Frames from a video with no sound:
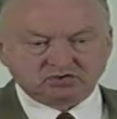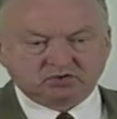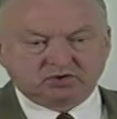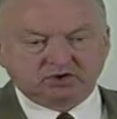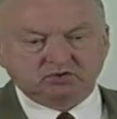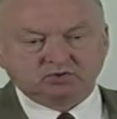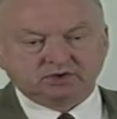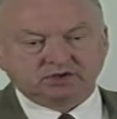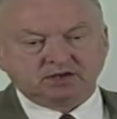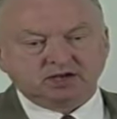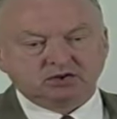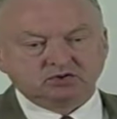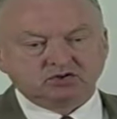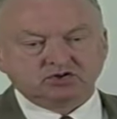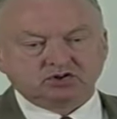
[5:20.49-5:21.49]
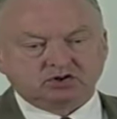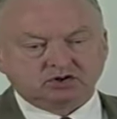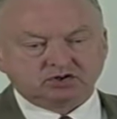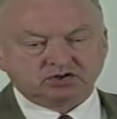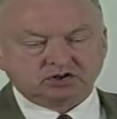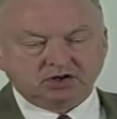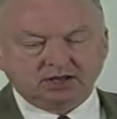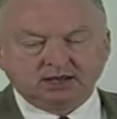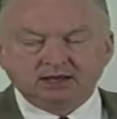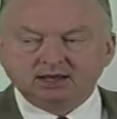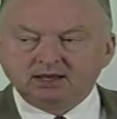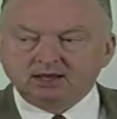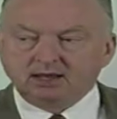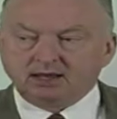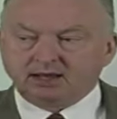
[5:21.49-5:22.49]
going to attend church,
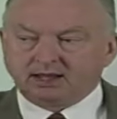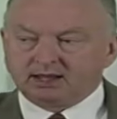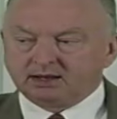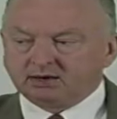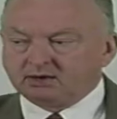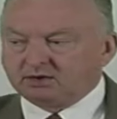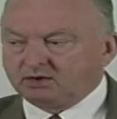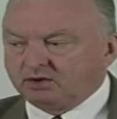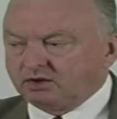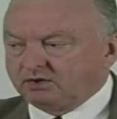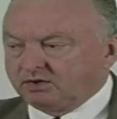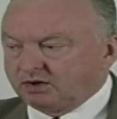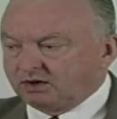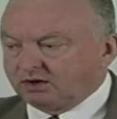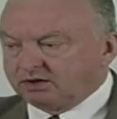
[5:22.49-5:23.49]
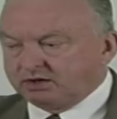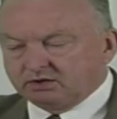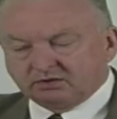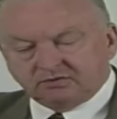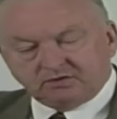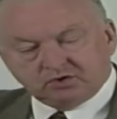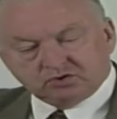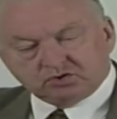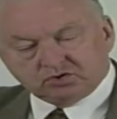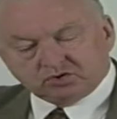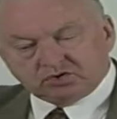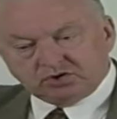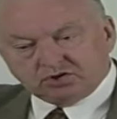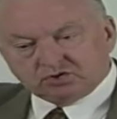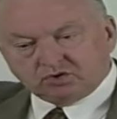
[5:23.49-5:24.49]
and in the future
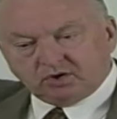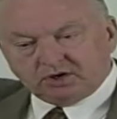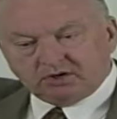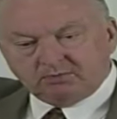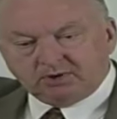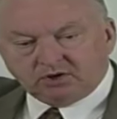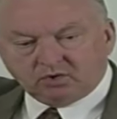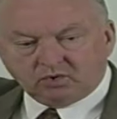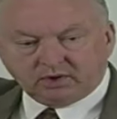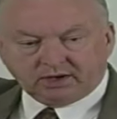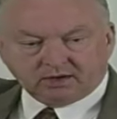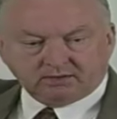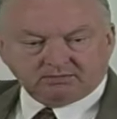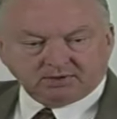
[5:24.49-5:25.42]
she's going to be going and